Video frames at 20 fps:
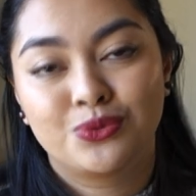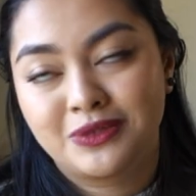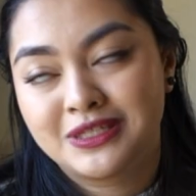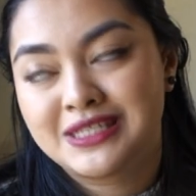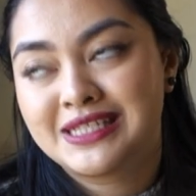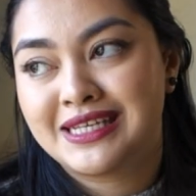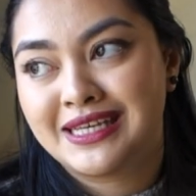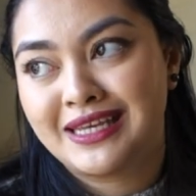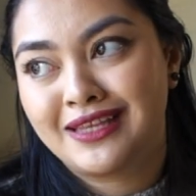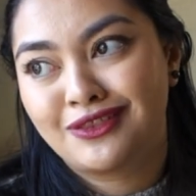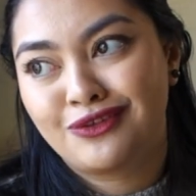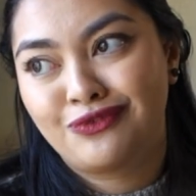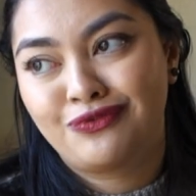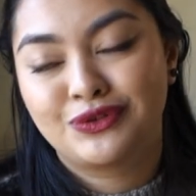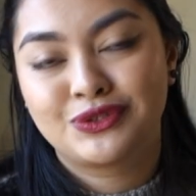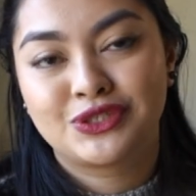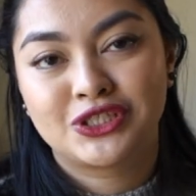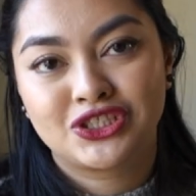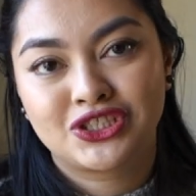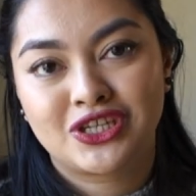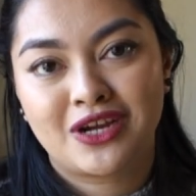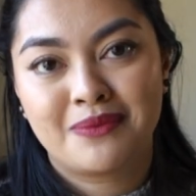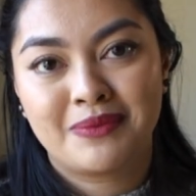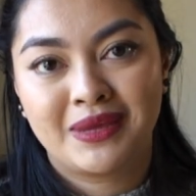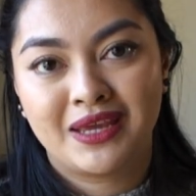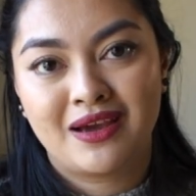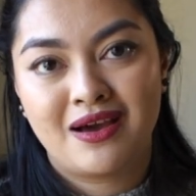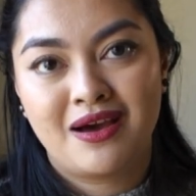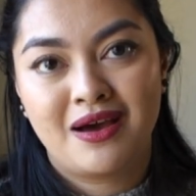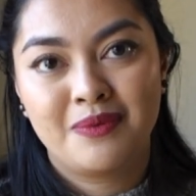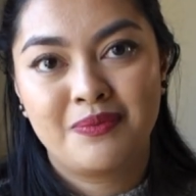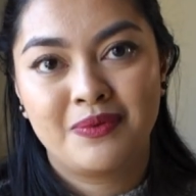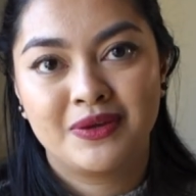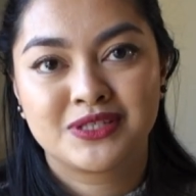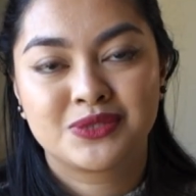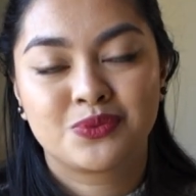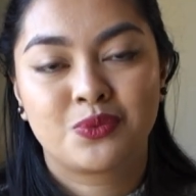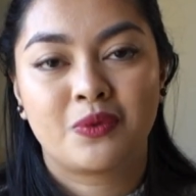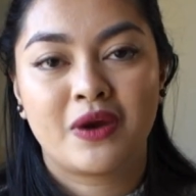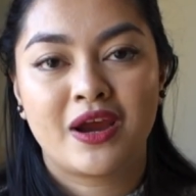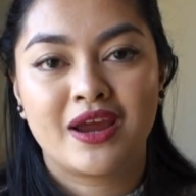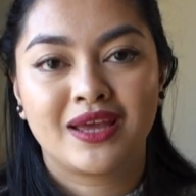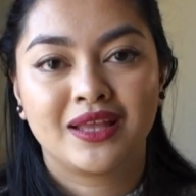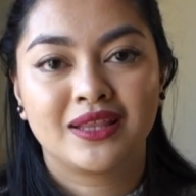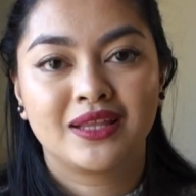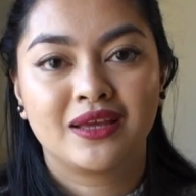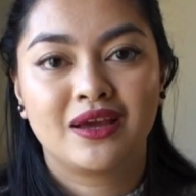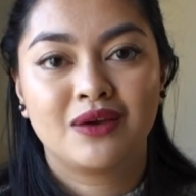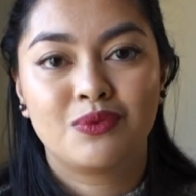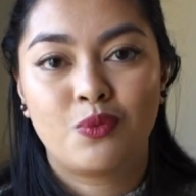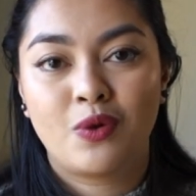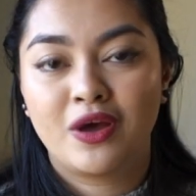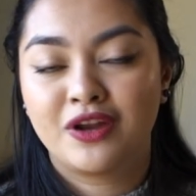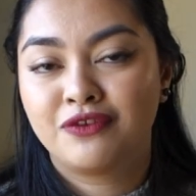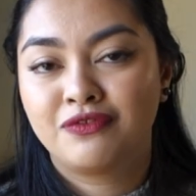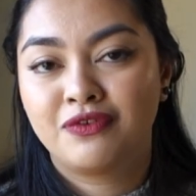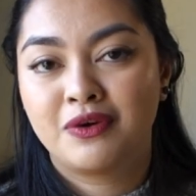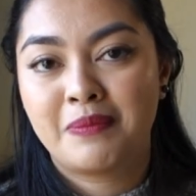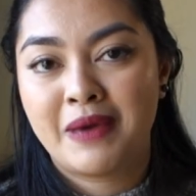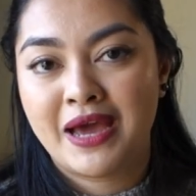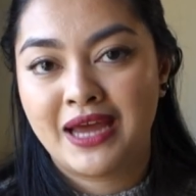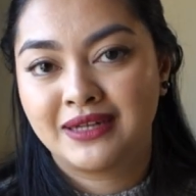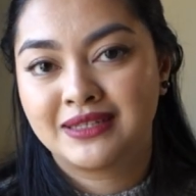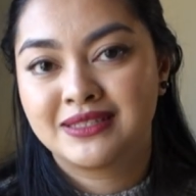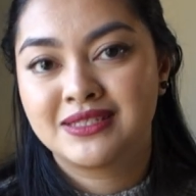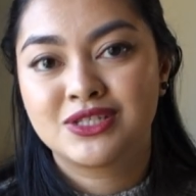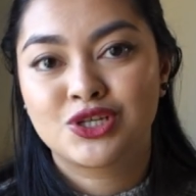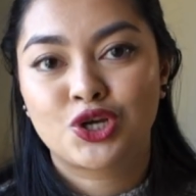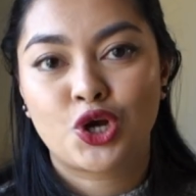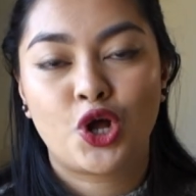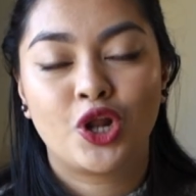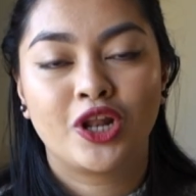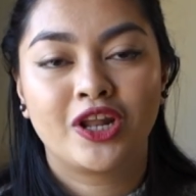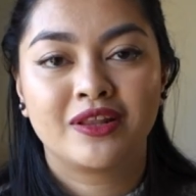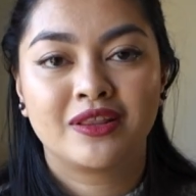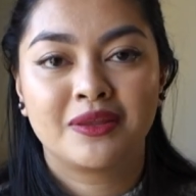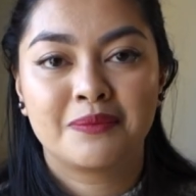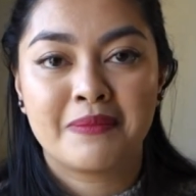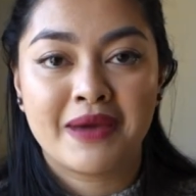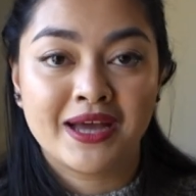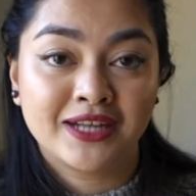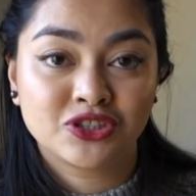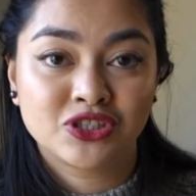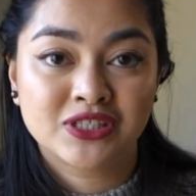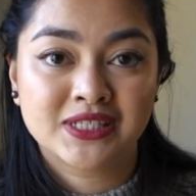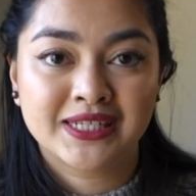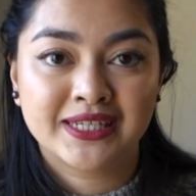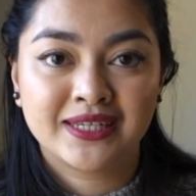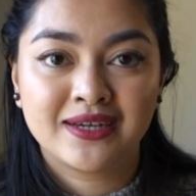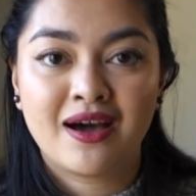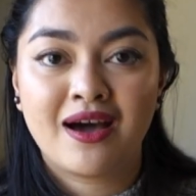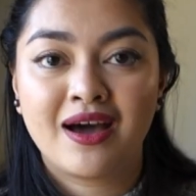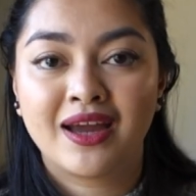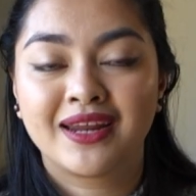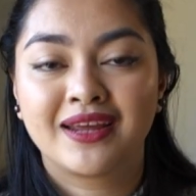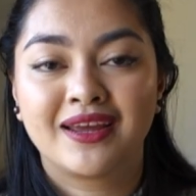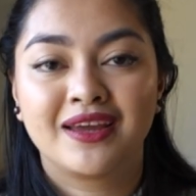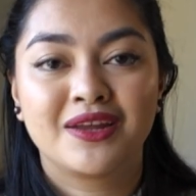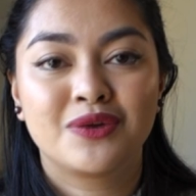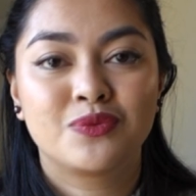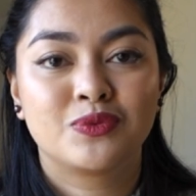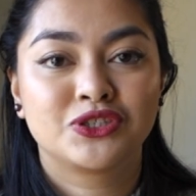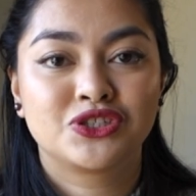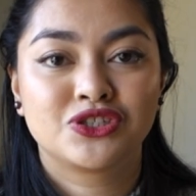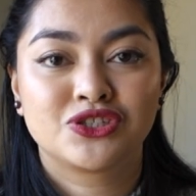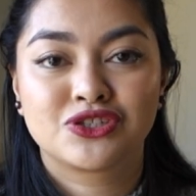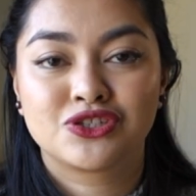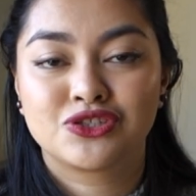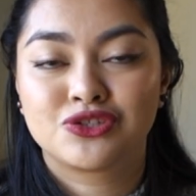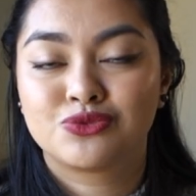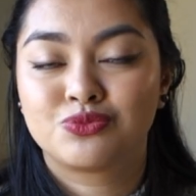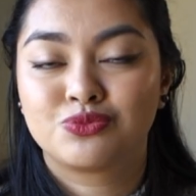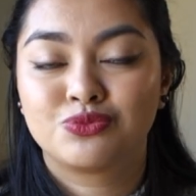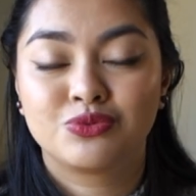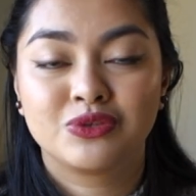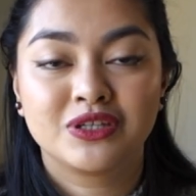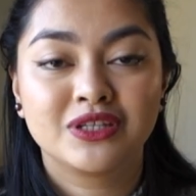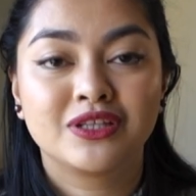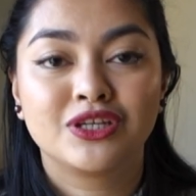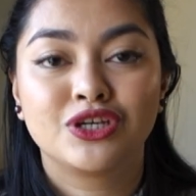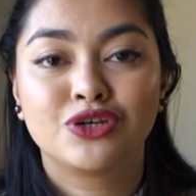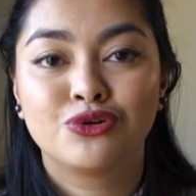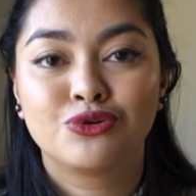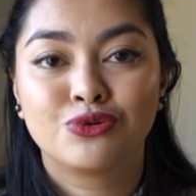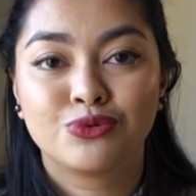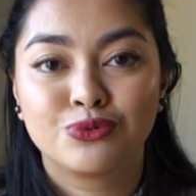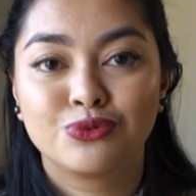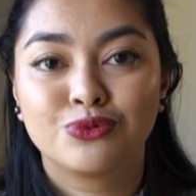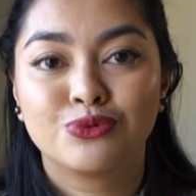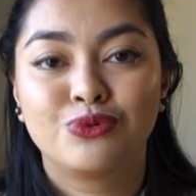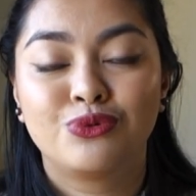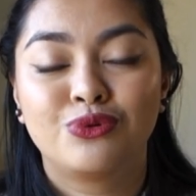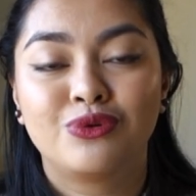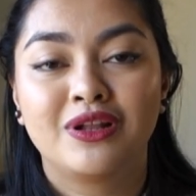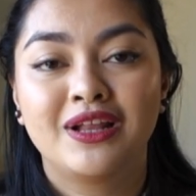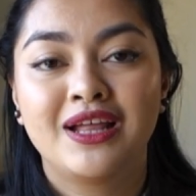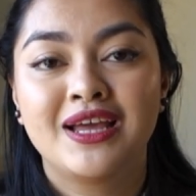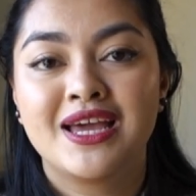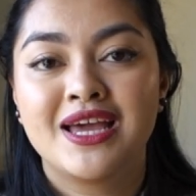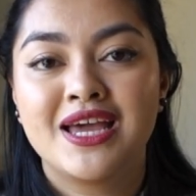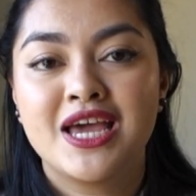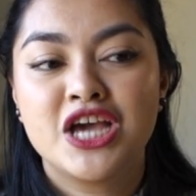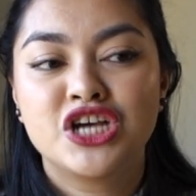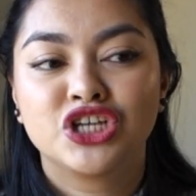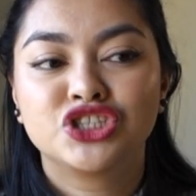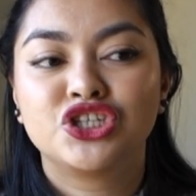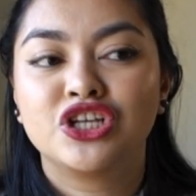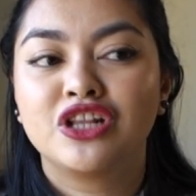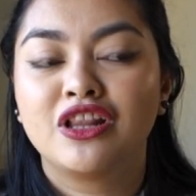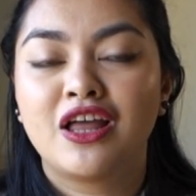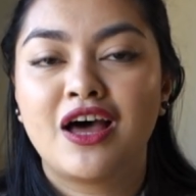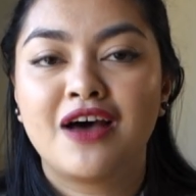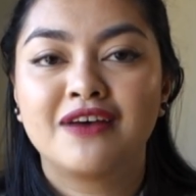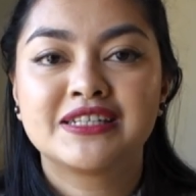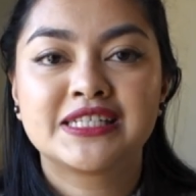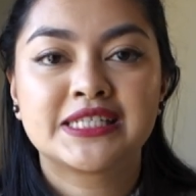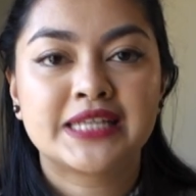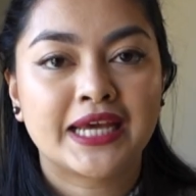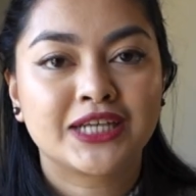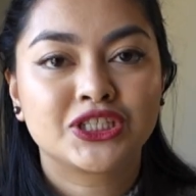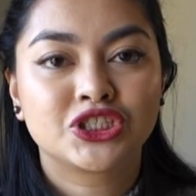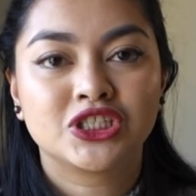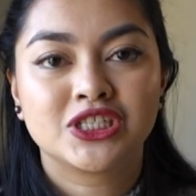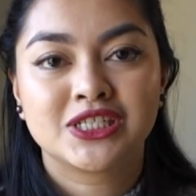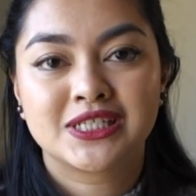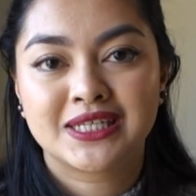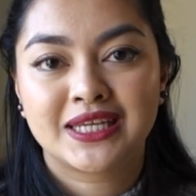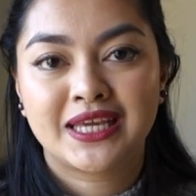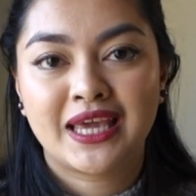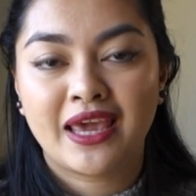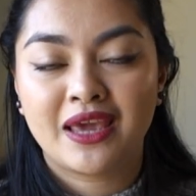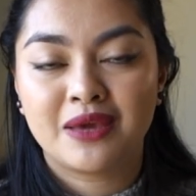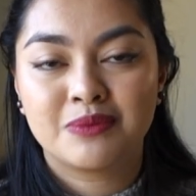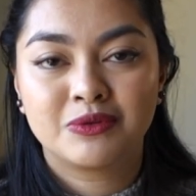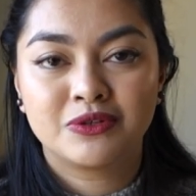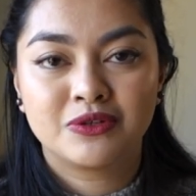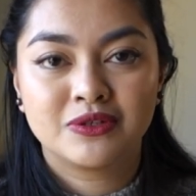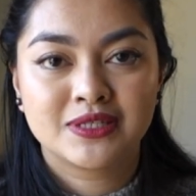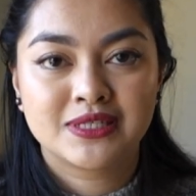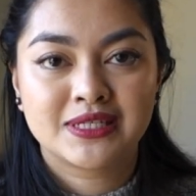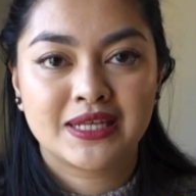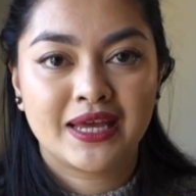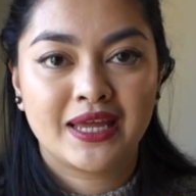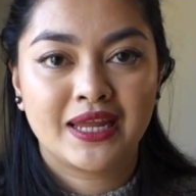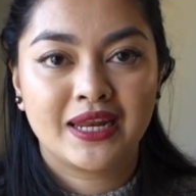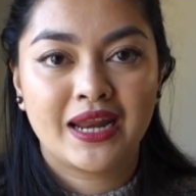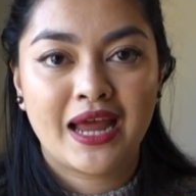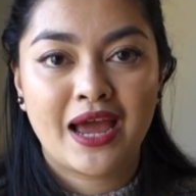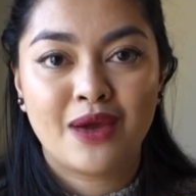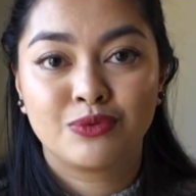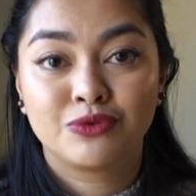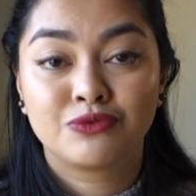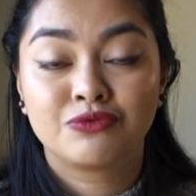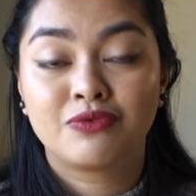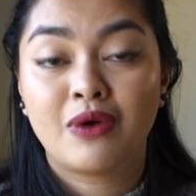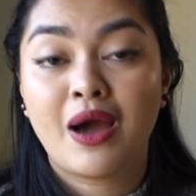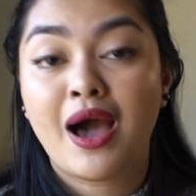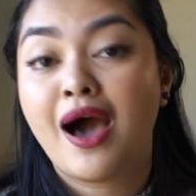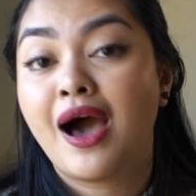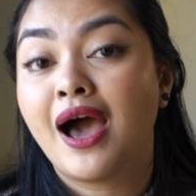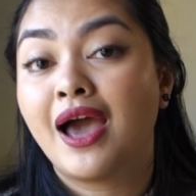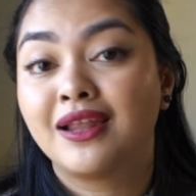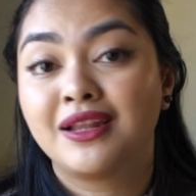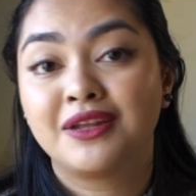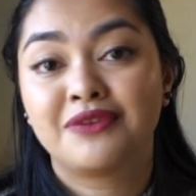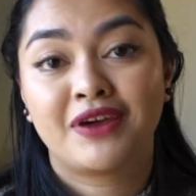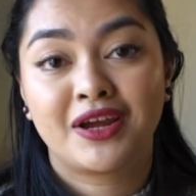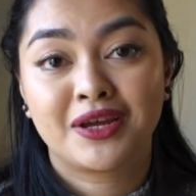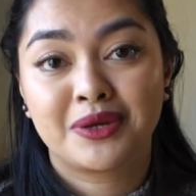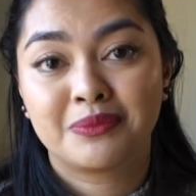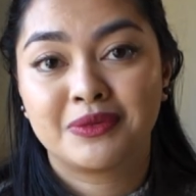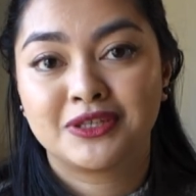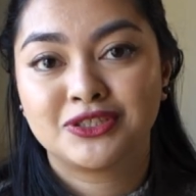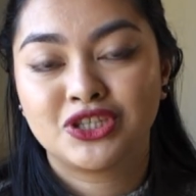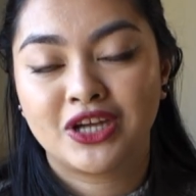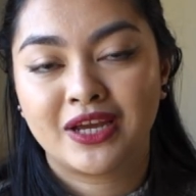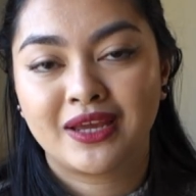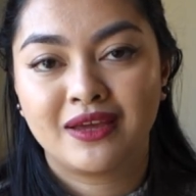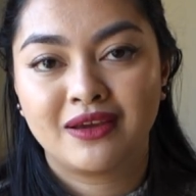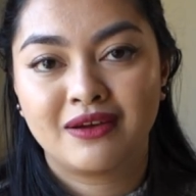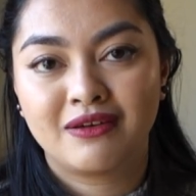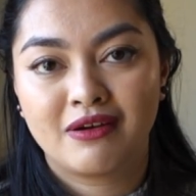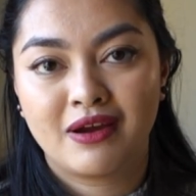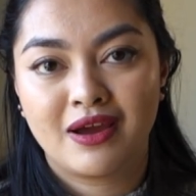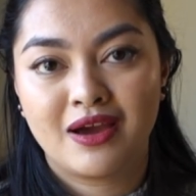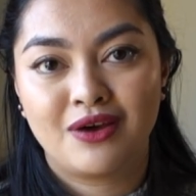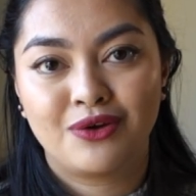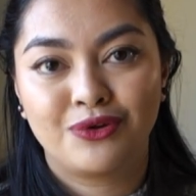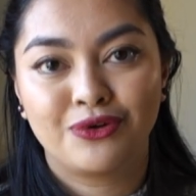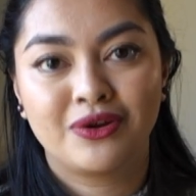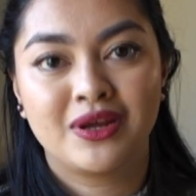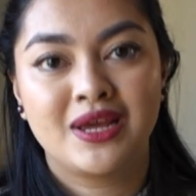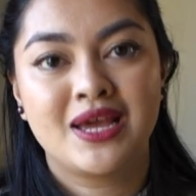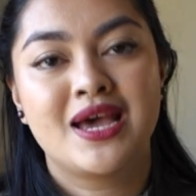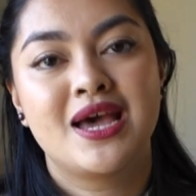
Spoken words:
will see in the footage coming up, is wearing one of her patterns called the Matchstick Cardigan, which is just really cool. She loves textures and cables, and I would highly recommend checking her out.